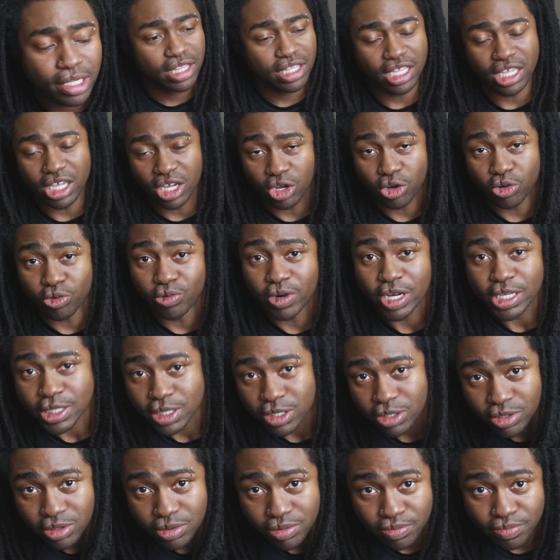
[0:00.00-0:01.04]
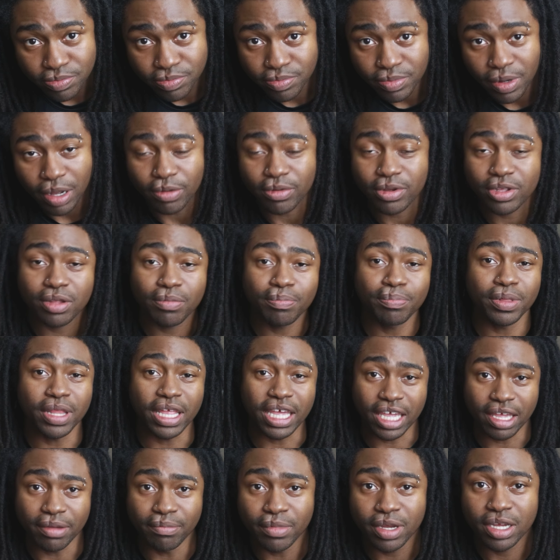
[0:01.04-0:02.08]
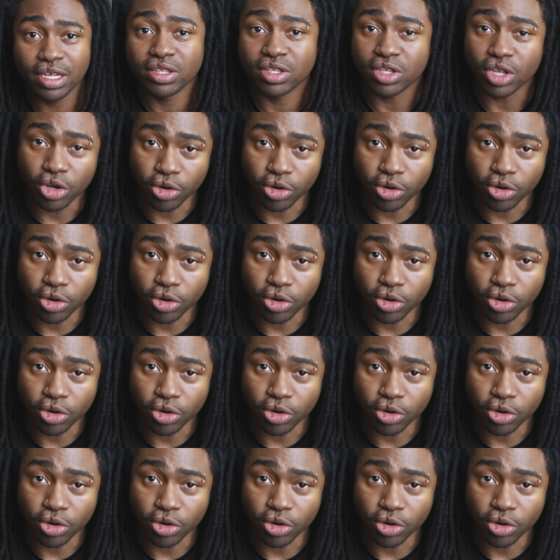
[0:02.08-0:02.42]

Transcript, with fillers: the aggressor. I'm going to blame the